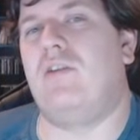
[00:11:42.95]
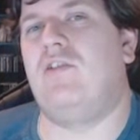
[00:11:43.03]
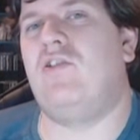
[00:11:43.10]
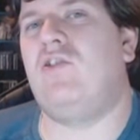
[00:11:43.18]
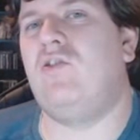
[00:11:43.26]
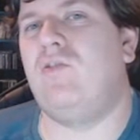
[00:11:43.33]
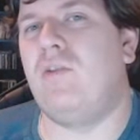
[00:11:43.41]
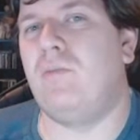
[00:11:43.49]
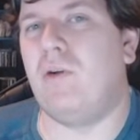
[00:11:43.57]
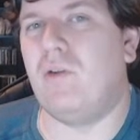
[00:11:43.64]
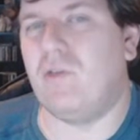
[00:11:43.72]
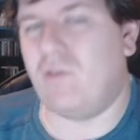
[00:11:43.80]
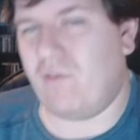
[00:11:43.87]

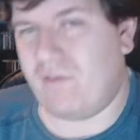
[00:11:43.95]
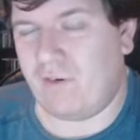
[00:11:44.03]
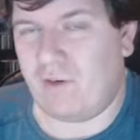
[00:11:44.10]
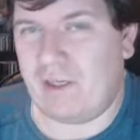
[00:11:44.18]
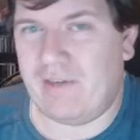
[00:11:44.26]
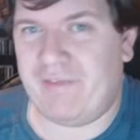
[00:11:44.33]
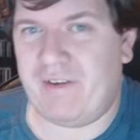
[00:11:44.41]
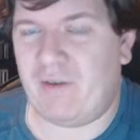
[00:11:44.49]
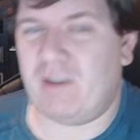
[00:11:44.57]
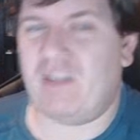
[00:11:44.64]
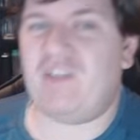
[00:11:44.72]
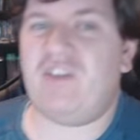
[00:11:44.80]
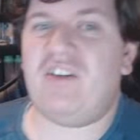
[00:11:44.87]
suitable for if you want
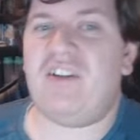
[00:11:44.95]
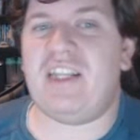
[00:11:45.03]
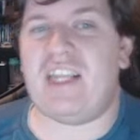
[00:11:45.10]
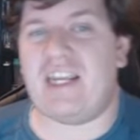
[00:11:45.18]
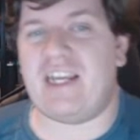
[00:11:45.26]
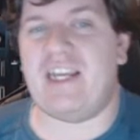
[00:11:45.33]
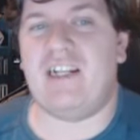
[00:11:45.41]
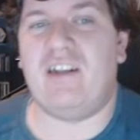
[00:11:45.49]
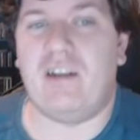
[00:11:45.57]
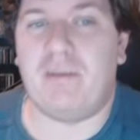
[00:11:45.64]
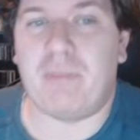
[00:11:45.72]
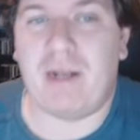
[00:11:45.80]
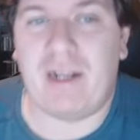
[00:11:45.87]
to sneak in on
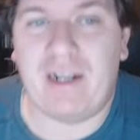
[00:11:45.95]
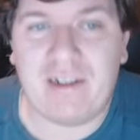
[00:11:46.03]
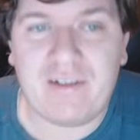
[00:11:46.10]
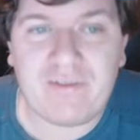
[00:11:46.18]
a planet.